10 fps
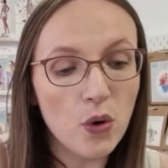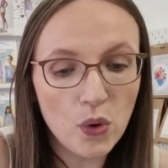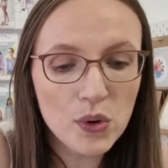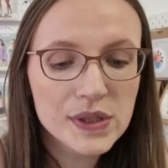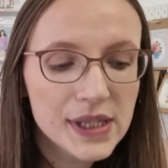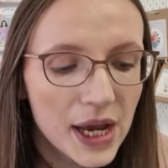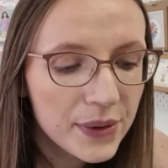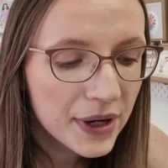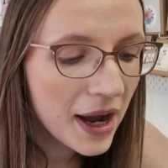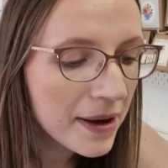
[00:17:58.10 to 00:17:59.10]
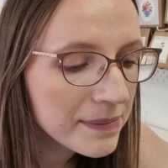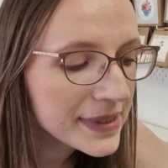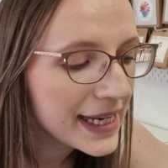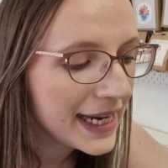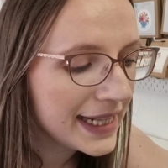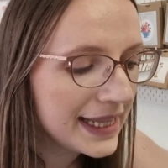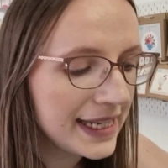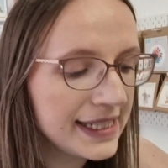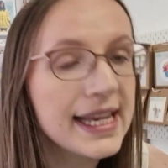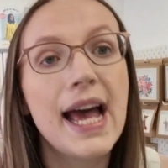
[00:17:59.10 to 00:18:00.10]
Also comes in this